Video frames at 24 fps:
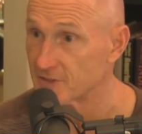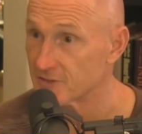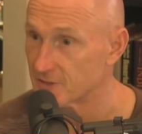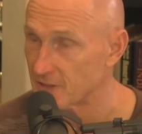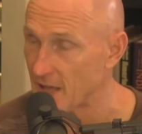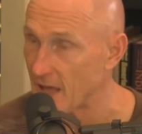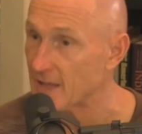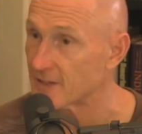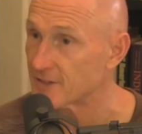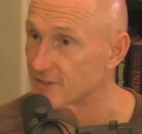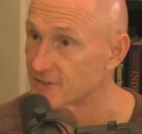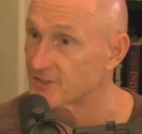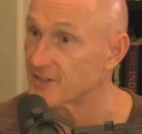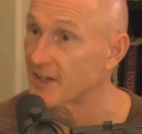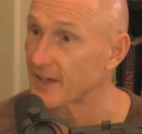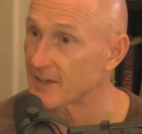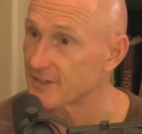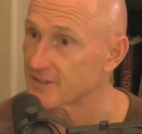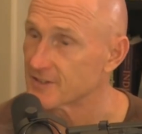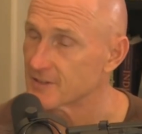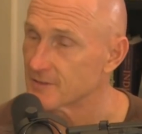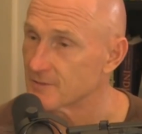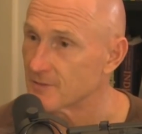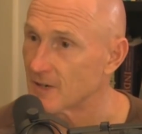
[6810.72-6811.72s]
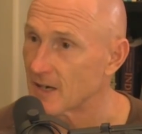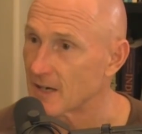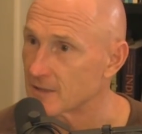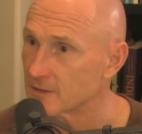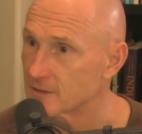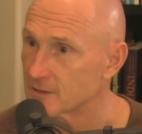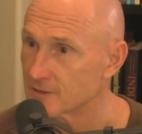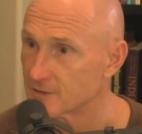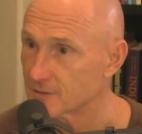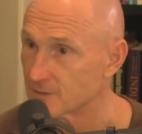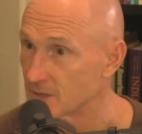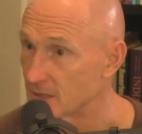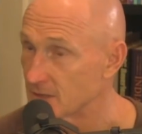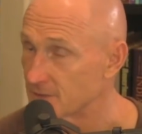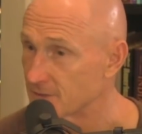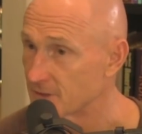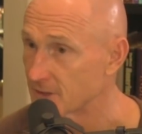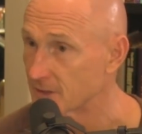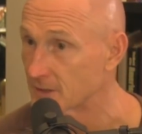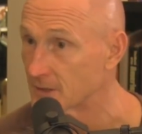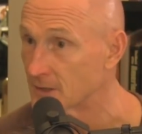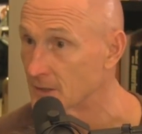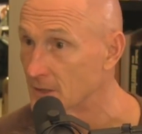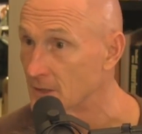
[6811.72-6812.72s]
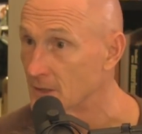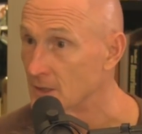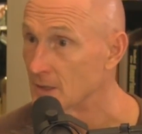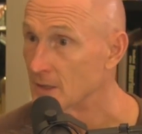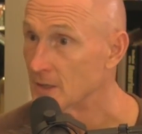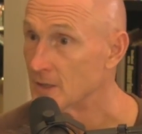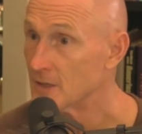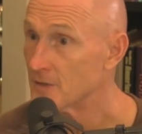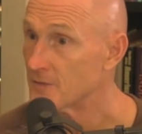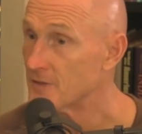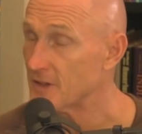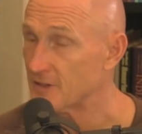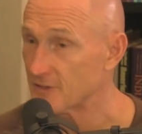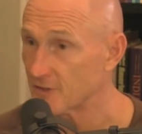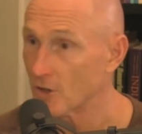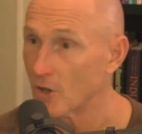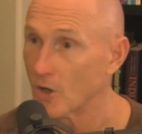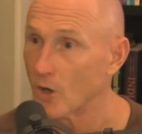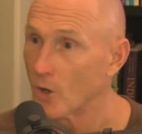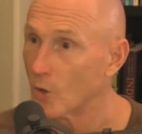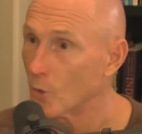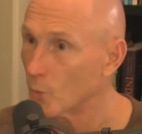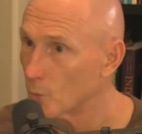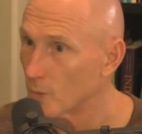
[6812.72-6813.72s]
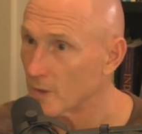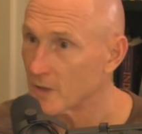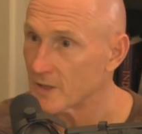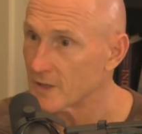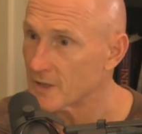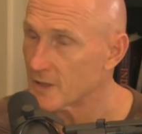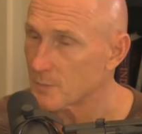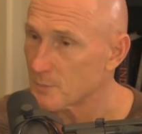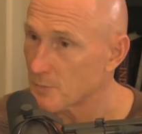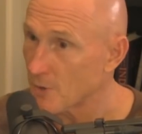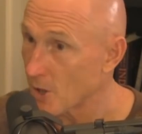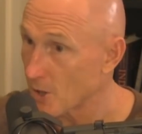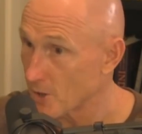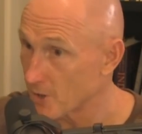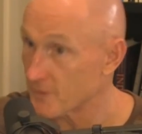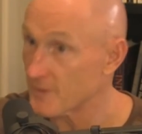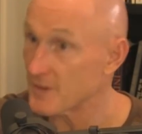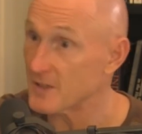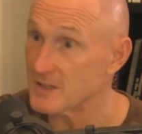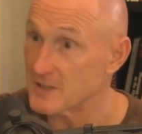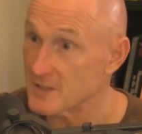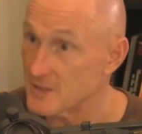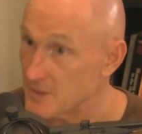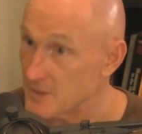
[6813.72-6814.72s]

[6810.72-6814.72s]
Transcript: is that sex and violence loving that's all really a part of the